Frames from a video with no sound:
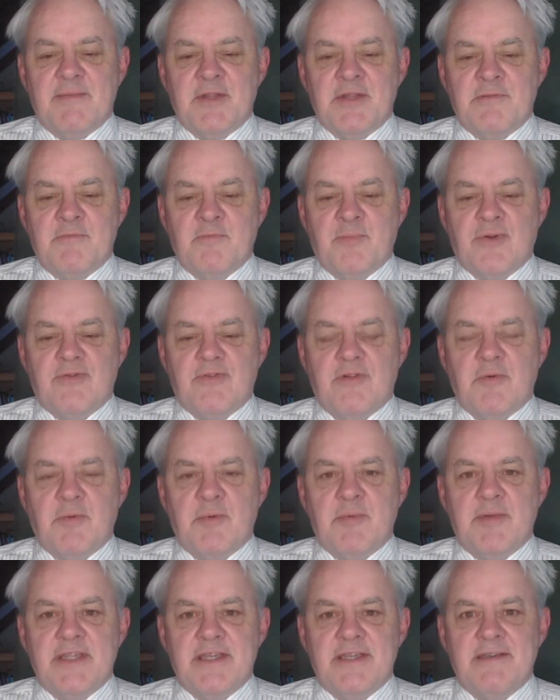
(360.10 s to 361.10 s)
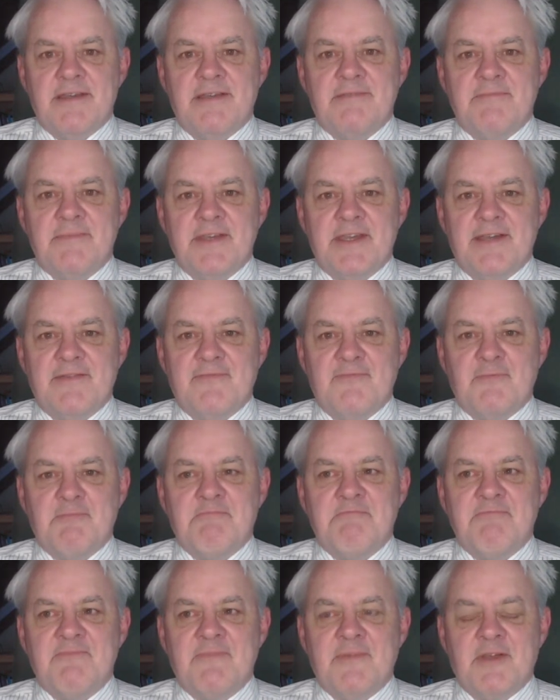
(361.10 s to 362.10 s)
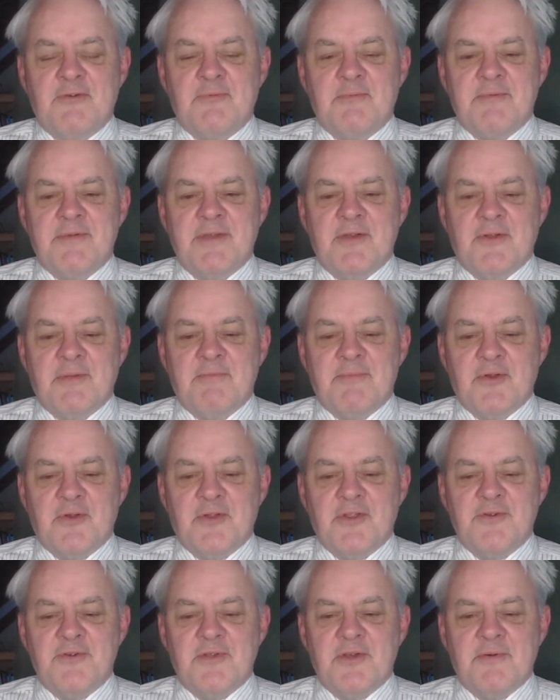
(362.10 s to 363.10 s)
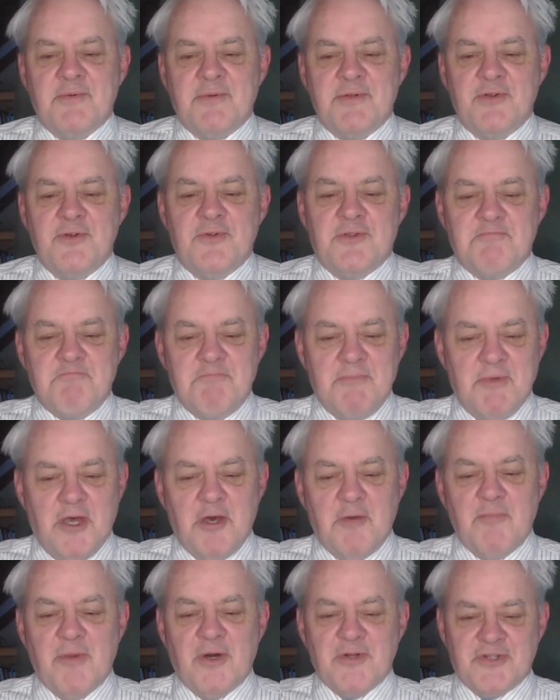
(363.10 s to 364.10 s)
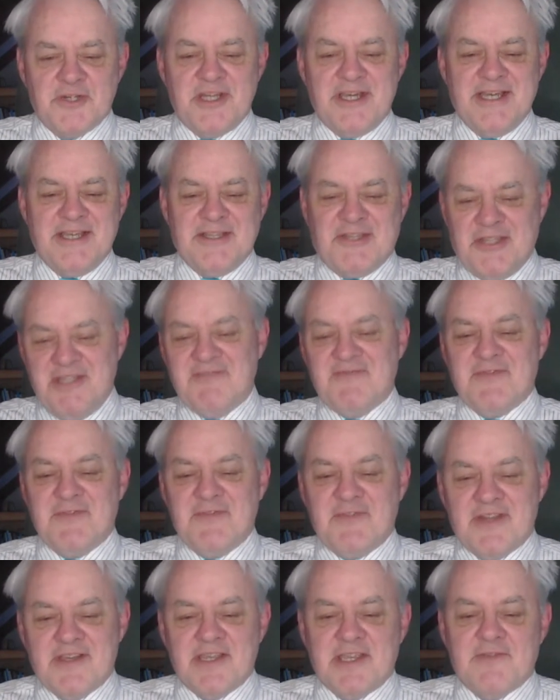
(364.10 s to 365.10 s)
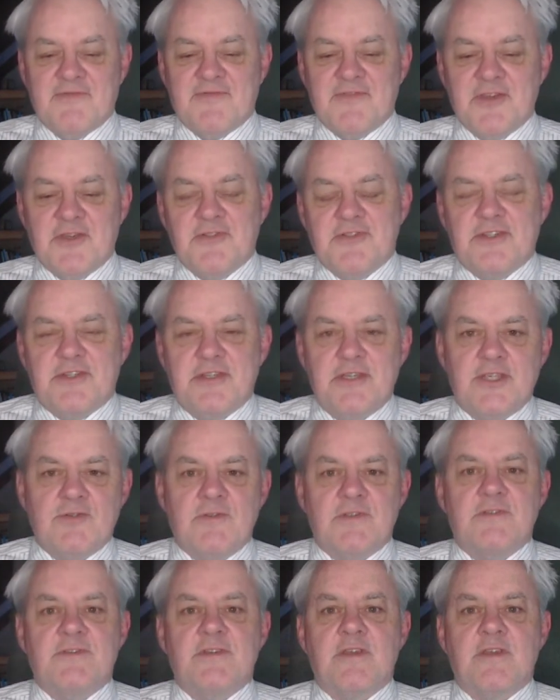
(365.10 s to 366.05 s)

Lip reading: Abingdon probably they haven't got a good homogeneity, if you like, of the constituents.